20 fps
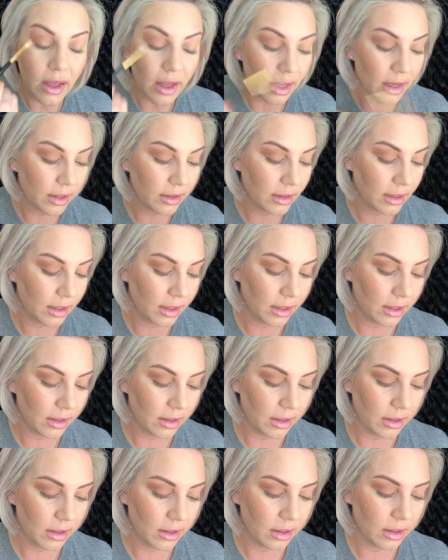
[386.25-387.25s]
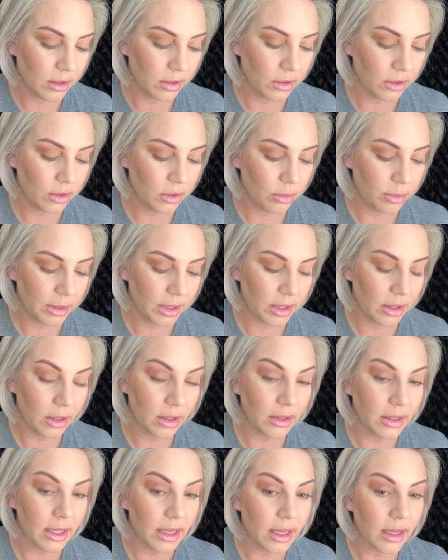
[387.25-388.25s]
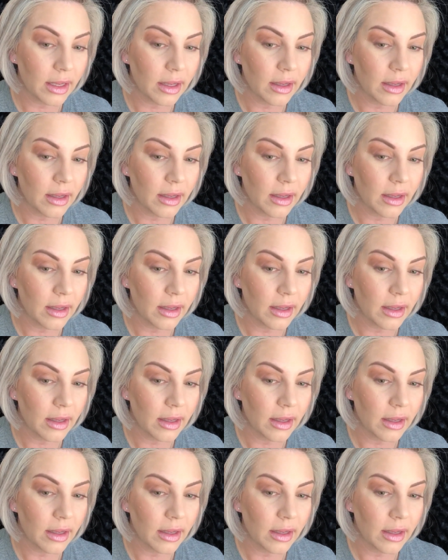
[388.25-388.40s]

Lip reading: And then a little bit on the